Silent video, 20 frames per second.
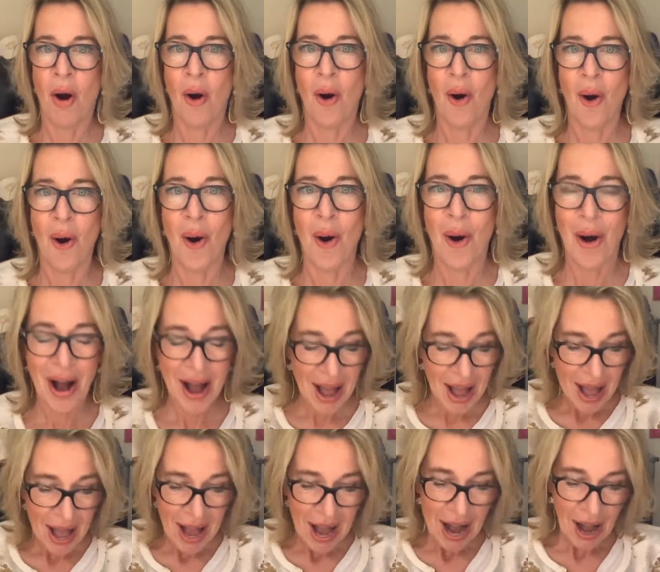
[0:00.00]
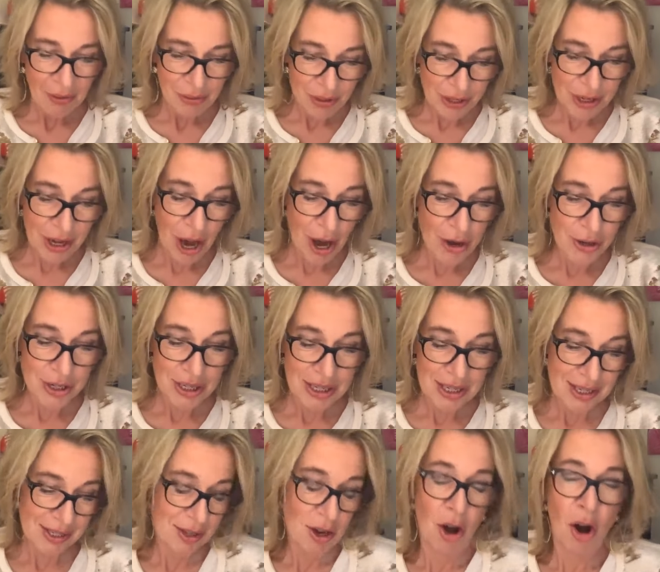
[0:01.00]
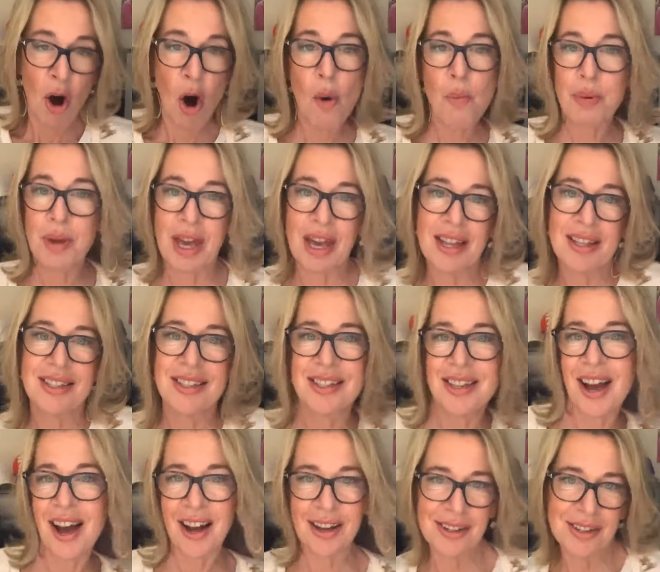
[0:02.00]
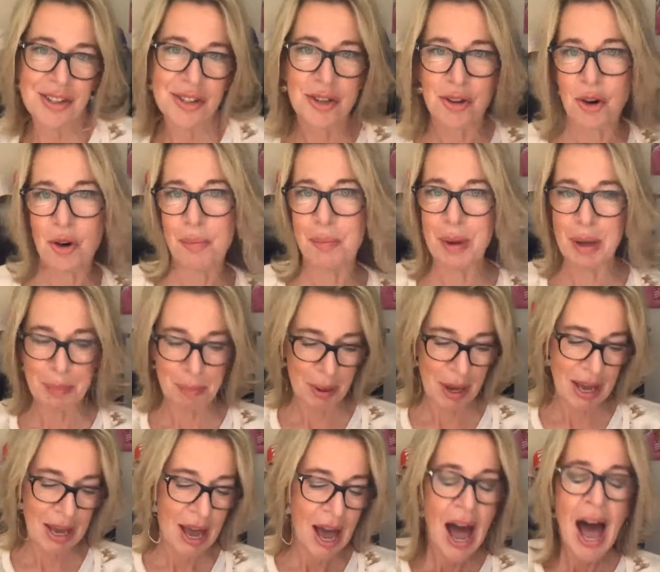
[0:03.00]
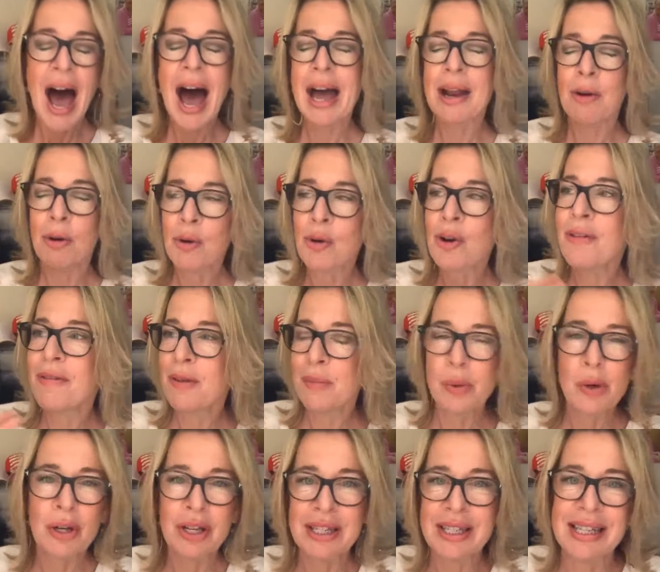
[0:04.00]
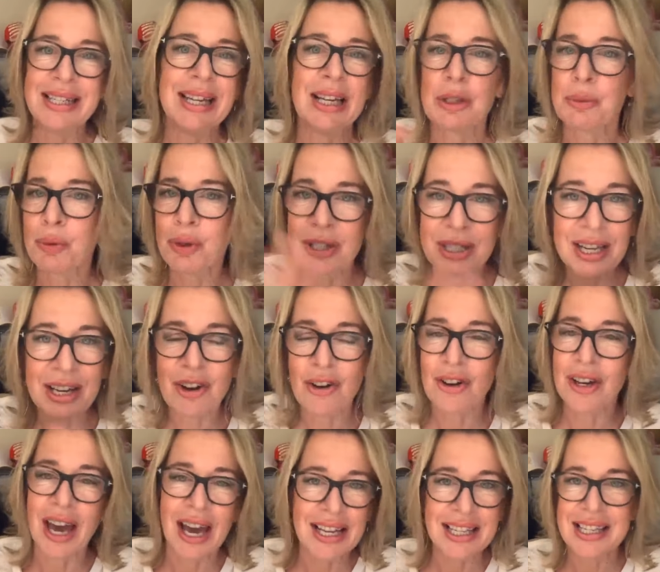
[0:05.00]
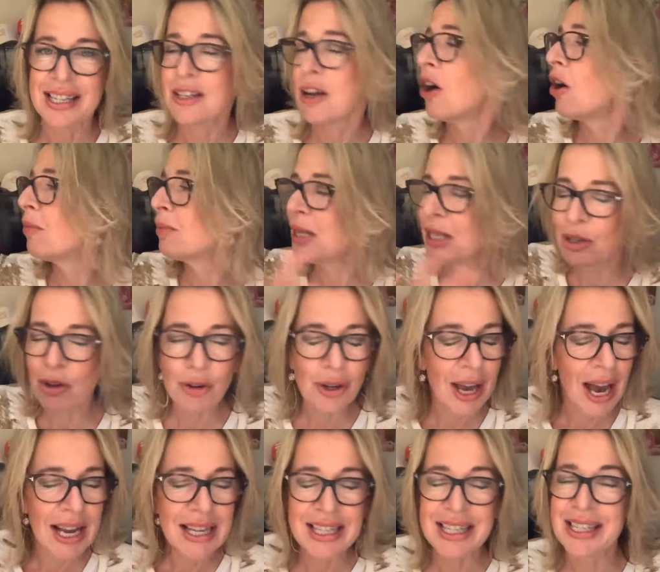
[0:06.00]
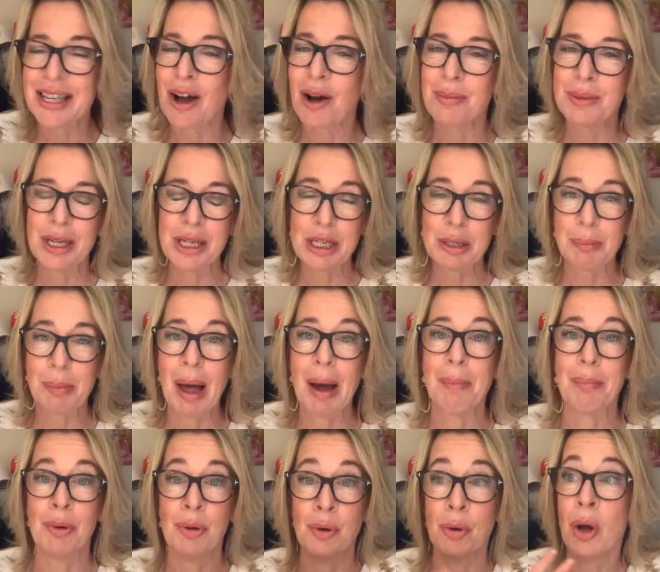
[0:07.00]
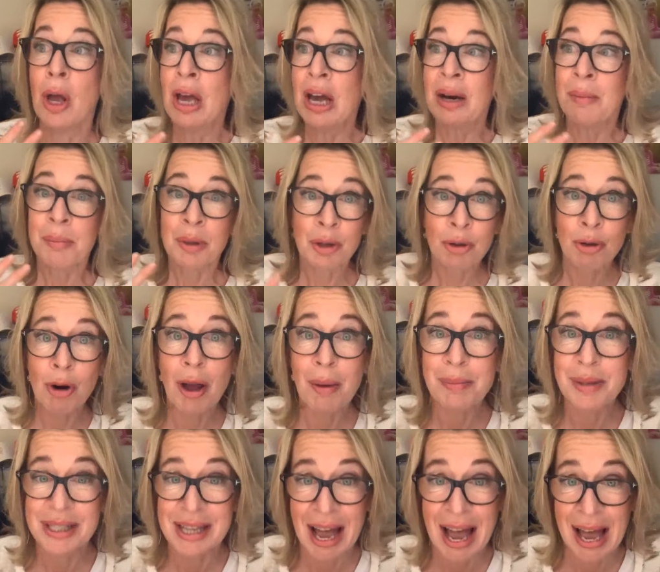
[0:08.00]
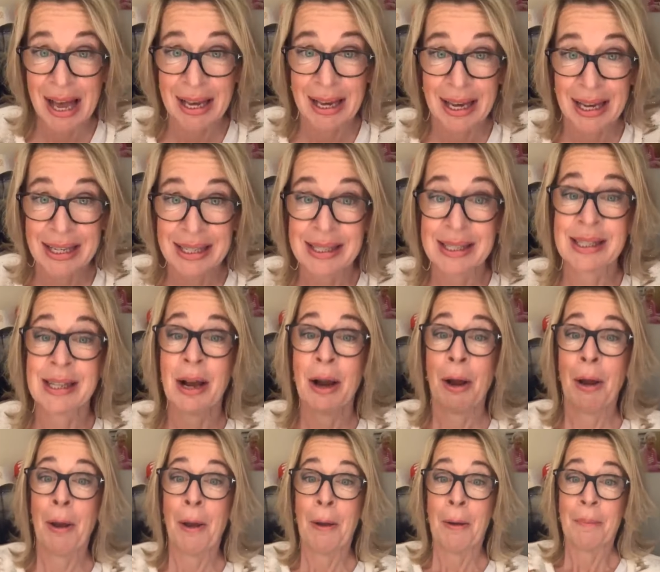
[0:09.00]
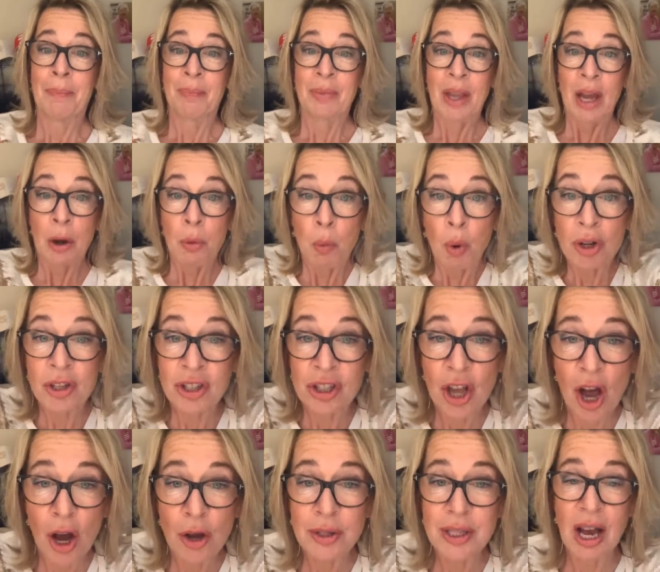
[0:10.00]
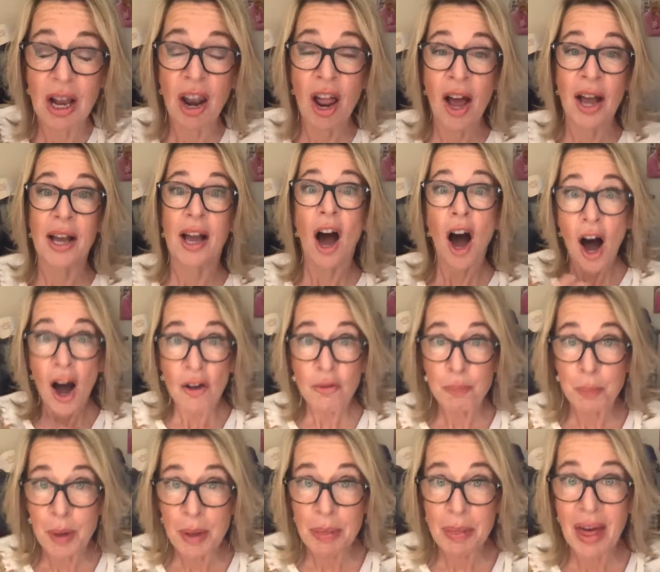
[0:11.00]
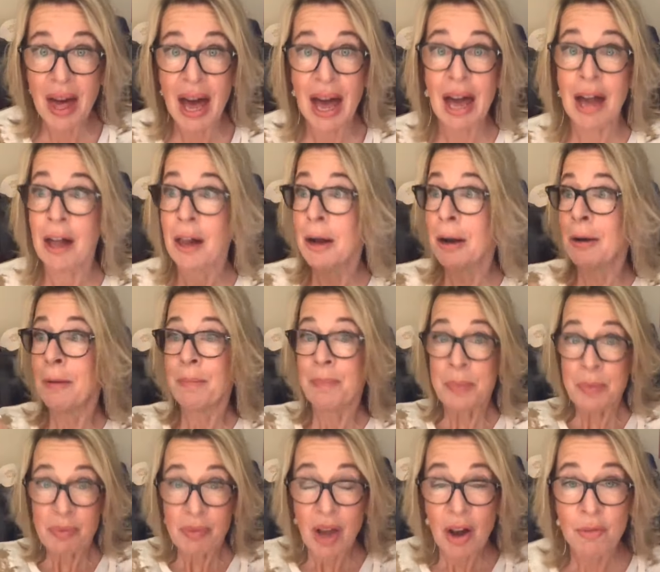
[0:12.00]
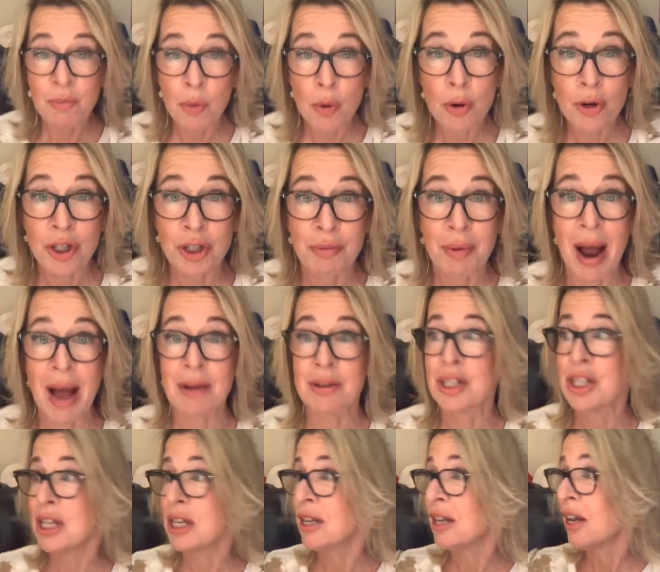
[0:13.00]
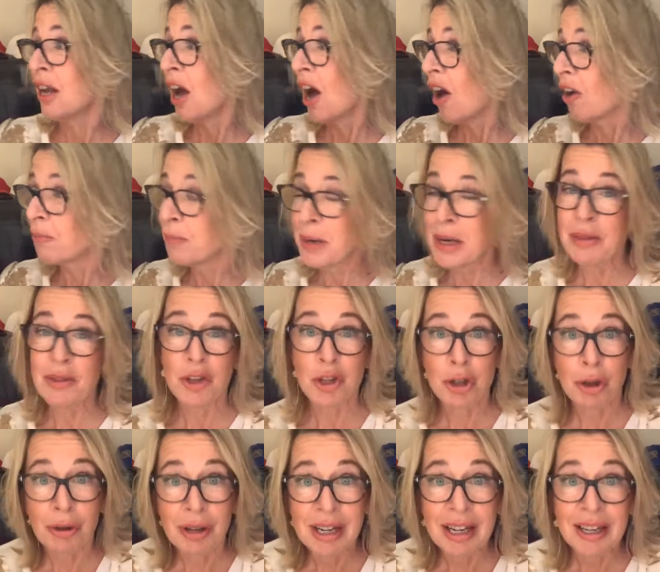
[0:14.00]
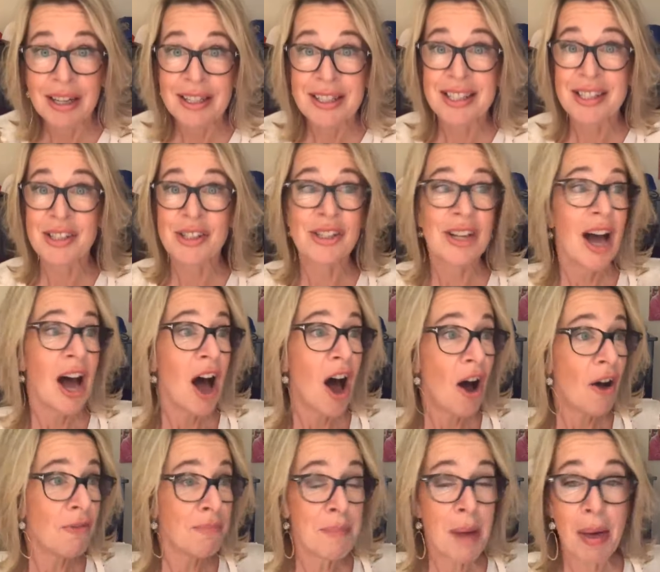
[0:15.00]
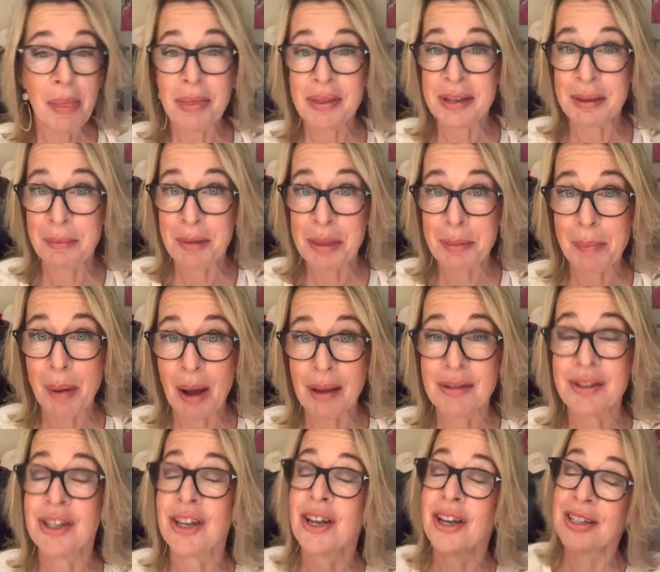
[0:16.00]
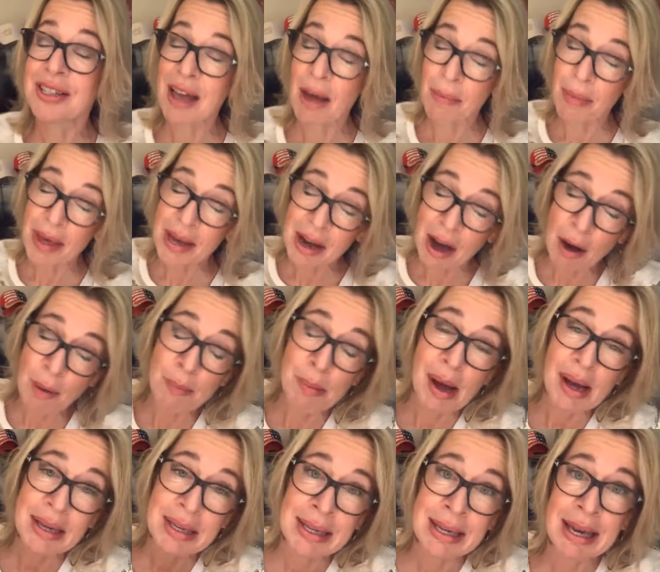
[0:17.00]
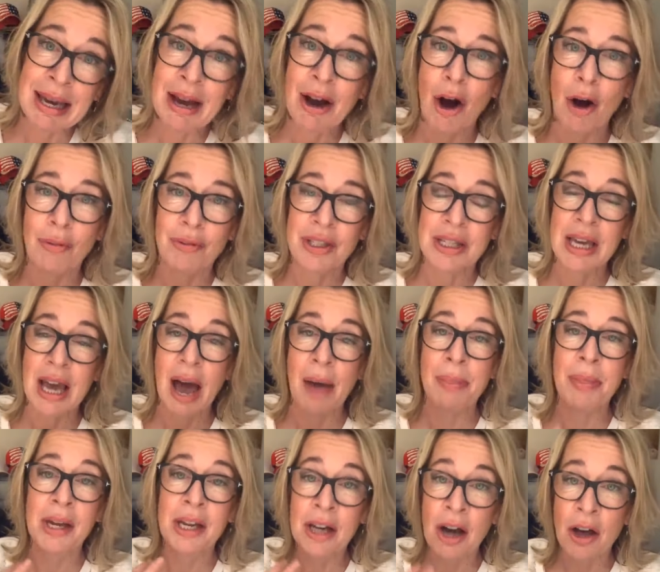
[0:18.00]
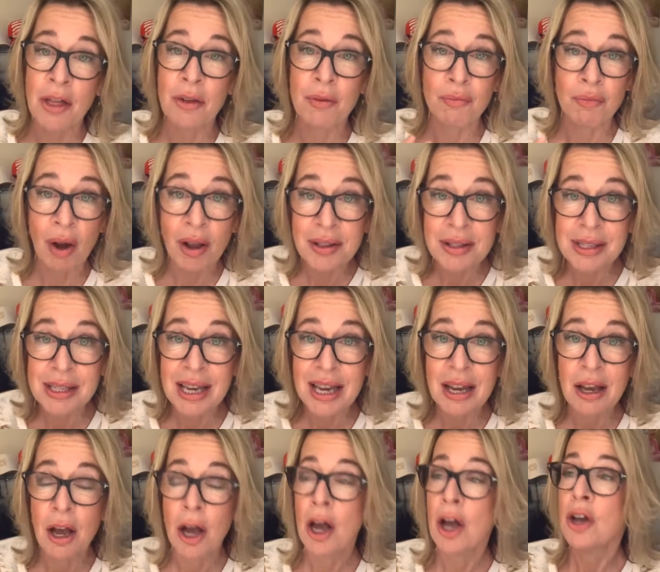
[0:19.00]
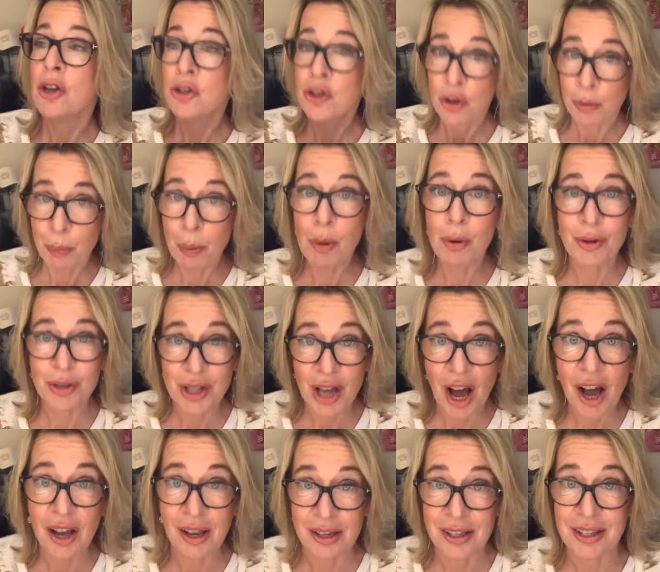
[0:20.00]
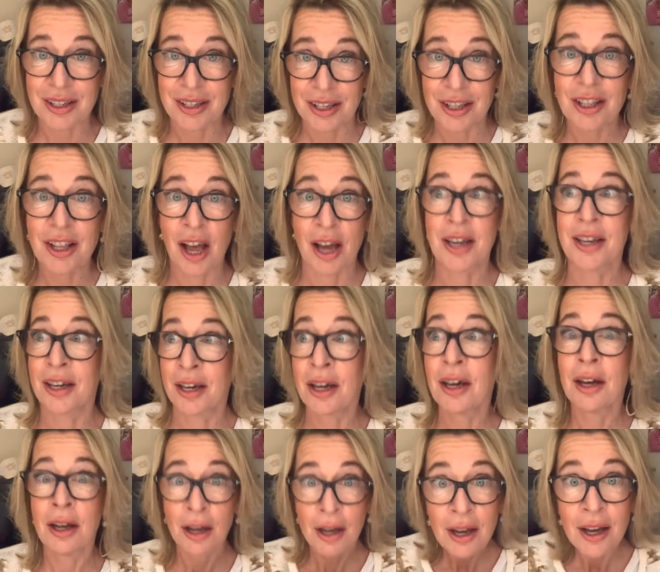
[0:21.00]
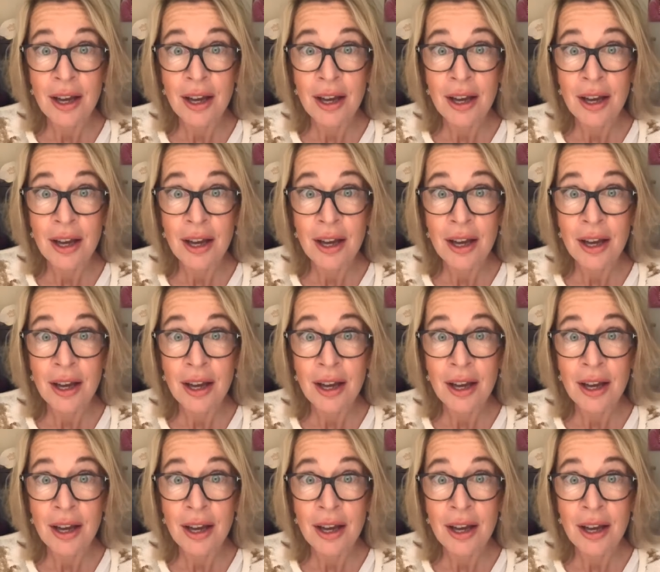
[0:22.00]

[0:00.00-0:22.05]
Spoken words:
And the code is Hopkins_BP. And all of the booking details, we'll stick it on Katie's arms. It's on Katie's arms under Blackpool. But all I'm saying is, what's the hotel like? I've been there, I've walked around it, I've been in the toilets, I've met some of the punters, and they come back year after year, and the guy that runs it supports us. Like,